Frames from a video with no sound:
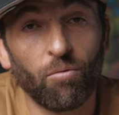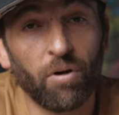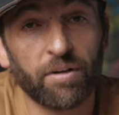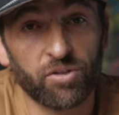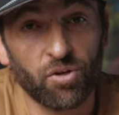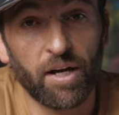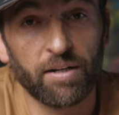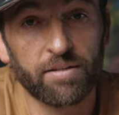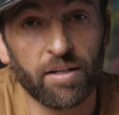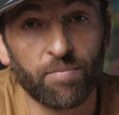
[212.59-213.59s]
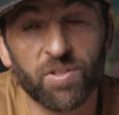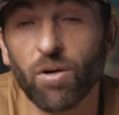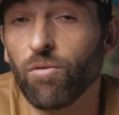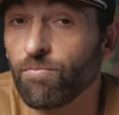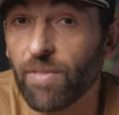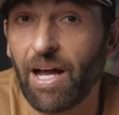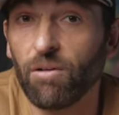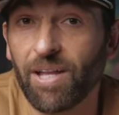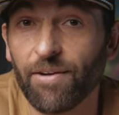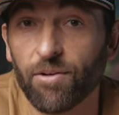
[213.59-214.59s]
while you're trying to sleep. So how
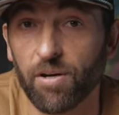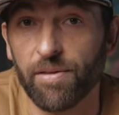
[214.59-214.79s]
loud are